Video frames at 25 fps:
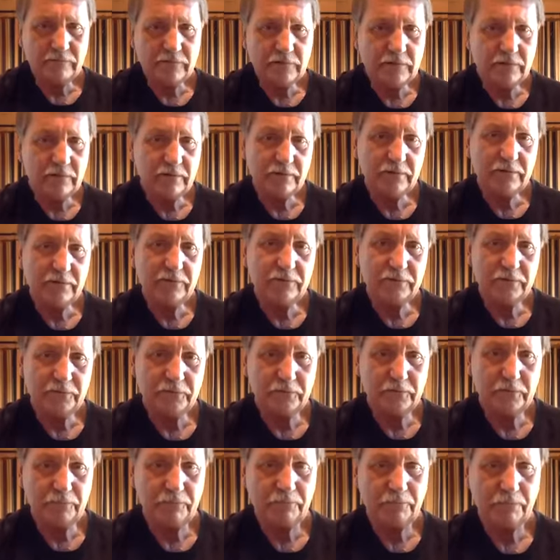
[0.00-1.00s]
with
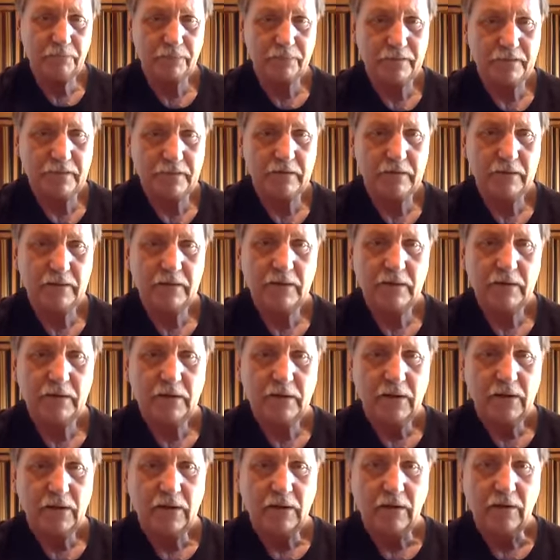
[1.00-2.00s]
you,
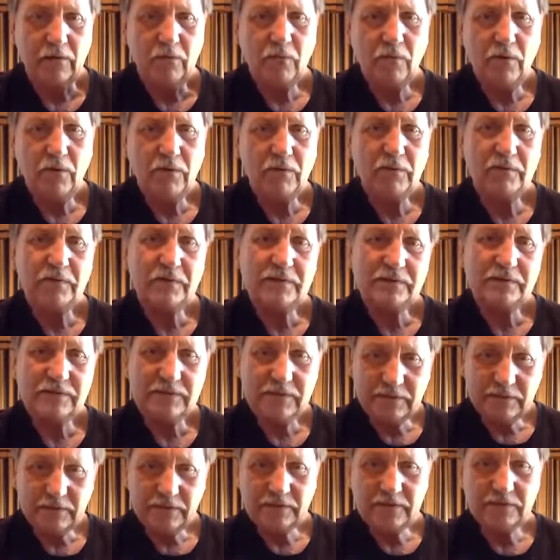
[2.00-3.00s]
I want to
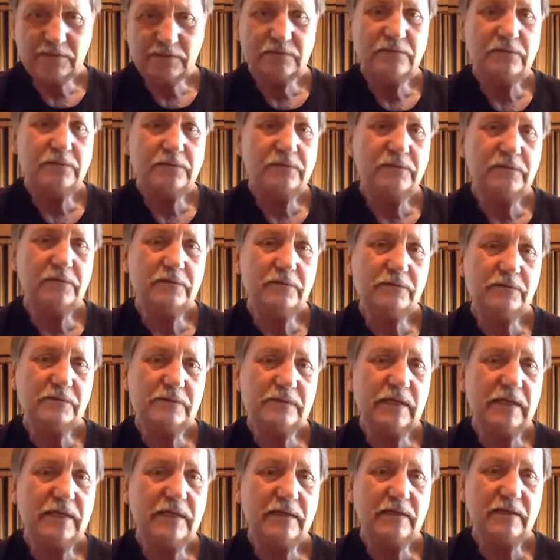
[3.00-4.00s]
see you
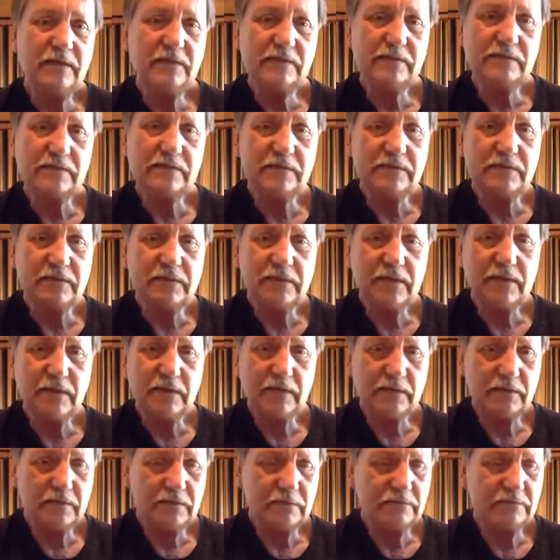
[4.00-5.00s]
dance
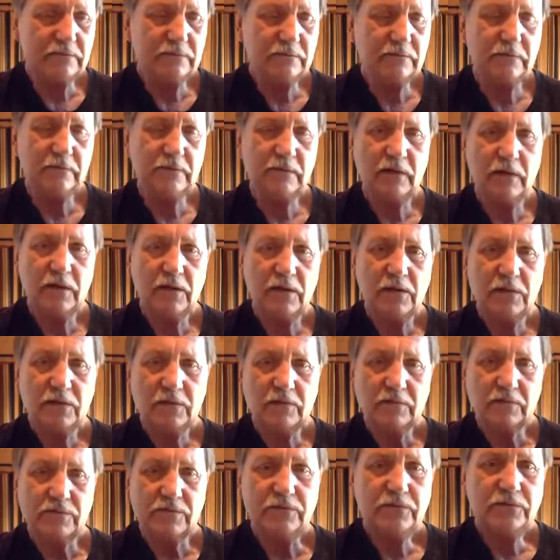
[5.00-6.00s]
again.
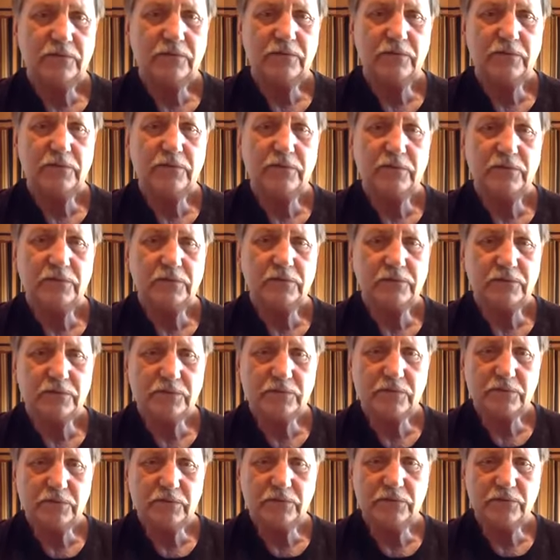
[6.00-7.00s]
Do do
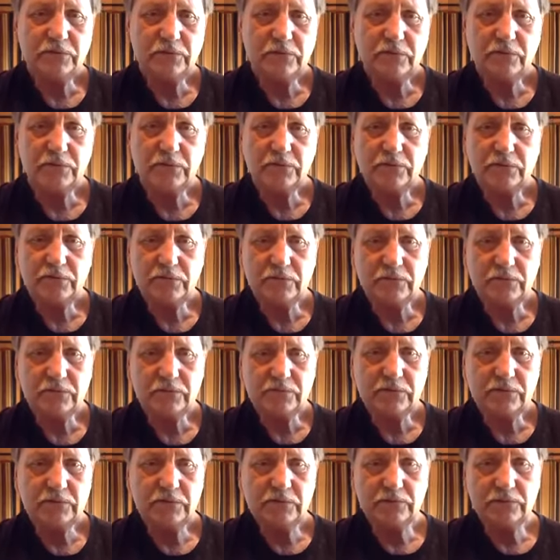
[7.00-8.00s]
do do
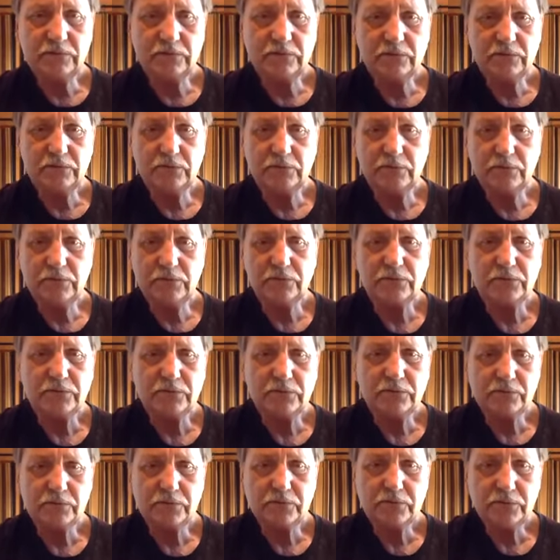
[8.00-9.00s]
do
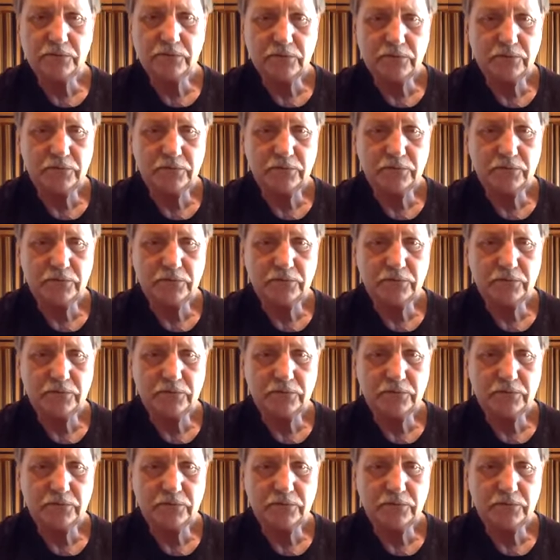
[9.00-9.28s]
do do.